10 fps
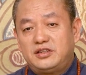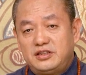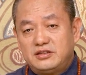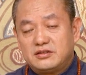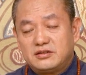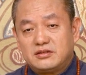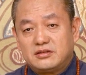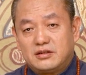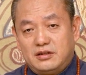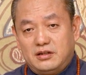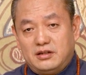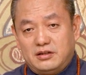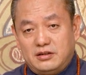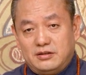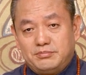firstly,
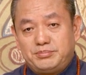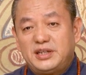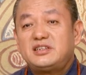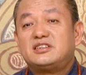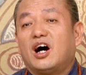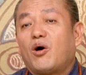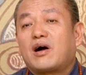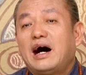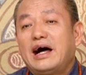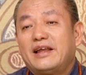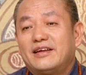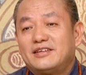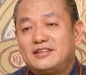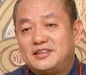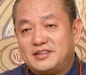don't underestimate your
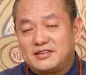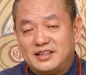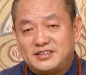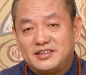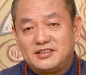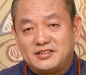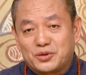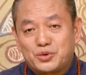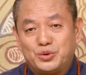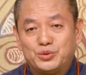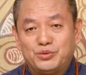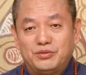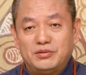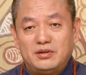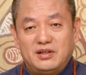hardships, afflictions,
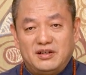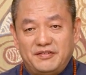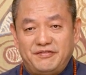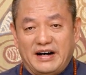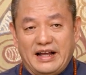and stress.